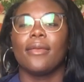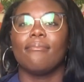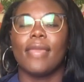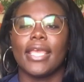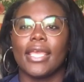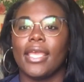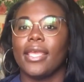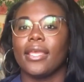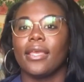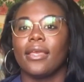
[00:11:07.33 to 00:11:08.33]

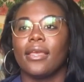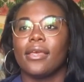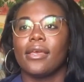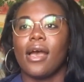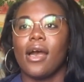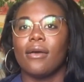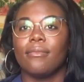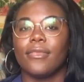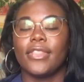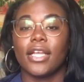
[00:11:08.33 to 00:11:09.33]
making
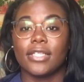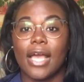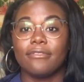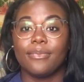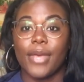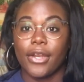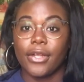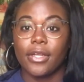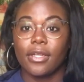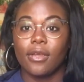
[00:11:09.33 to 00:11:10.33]
um, their lives
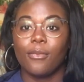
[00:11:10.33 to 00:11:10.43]
better,